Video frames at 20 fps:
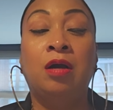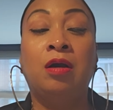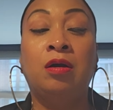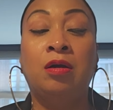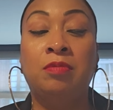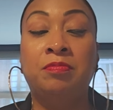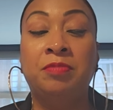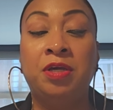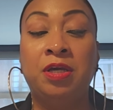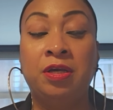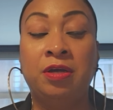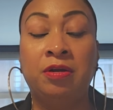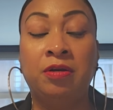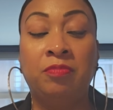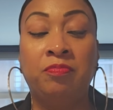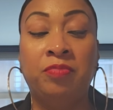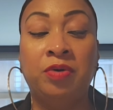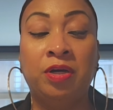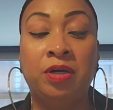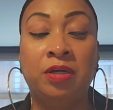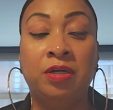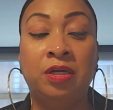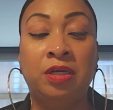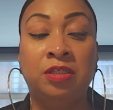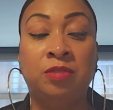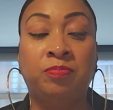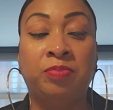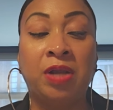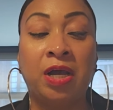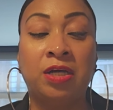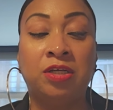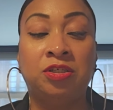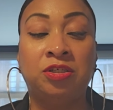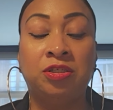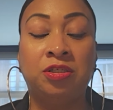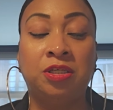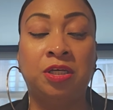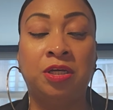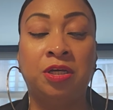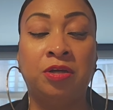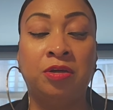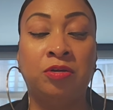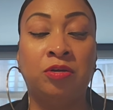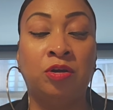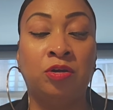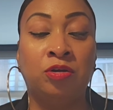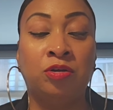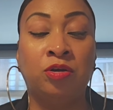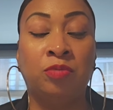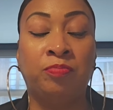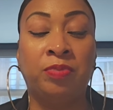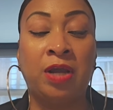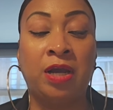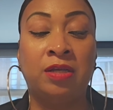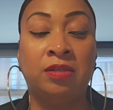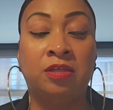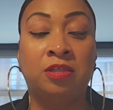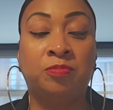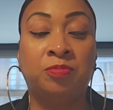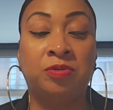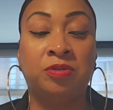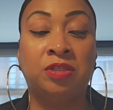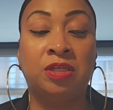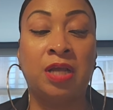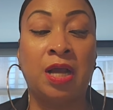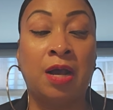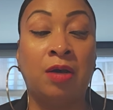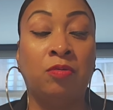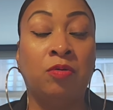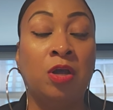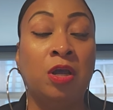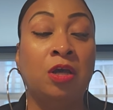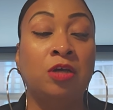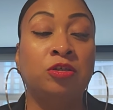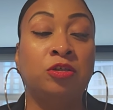um, here, but it's blockages here. You're, you're blocking this person out.